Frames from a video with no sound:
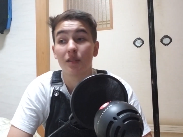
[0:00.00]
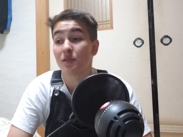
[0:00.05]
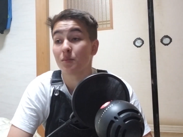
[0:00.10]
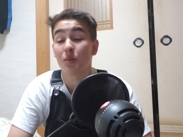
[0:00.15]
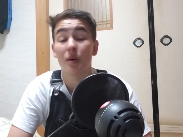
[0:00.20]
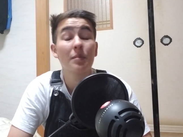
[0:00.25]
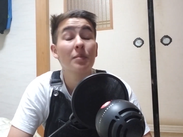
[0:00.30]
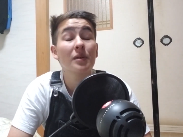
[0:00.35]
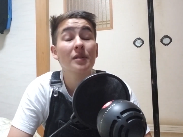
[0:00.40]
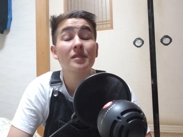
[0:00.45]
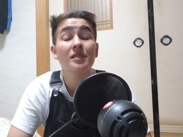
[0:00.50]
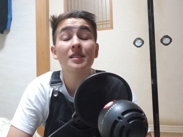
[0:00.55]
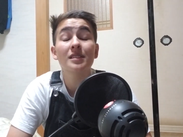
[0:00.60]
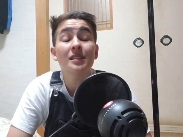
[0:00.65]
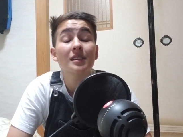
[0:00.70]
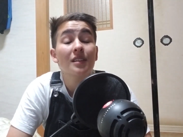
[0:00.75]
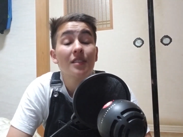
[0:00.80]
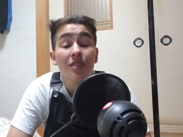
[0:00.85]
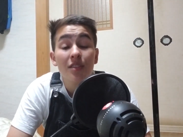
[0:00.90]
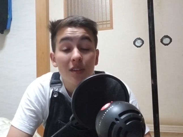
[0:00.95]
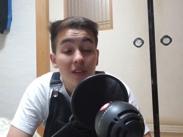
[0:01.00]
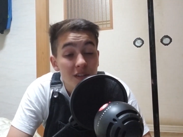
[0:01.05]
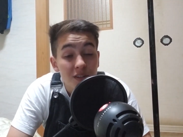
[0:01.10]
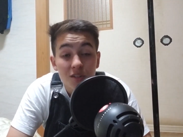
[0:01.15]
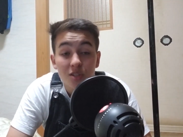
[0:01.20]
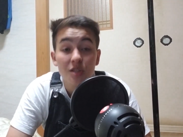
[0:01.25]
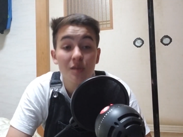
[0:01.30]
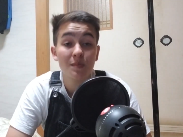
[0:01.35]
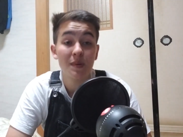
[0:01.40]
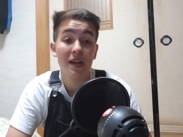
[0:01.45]
One person did a
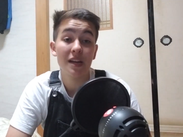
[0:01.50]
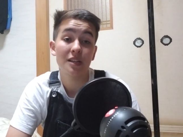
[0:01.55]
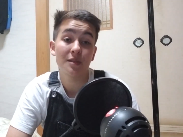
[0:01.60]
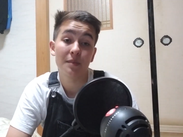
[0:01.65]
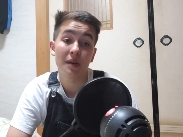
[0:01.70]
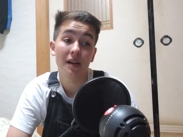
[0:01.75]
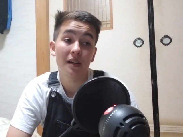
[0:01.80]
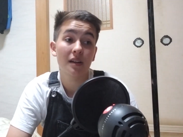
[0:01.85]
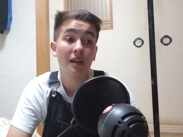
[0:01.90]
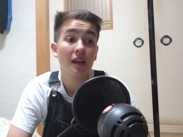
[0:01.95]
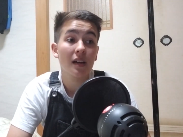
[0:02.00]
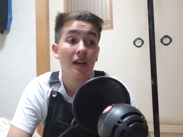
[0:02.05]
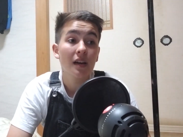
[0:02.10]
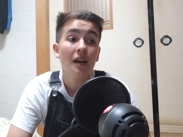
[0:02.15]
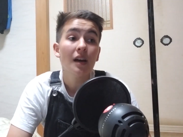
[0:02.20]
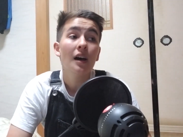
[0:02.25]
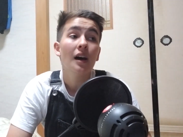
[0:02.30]
32-page manga.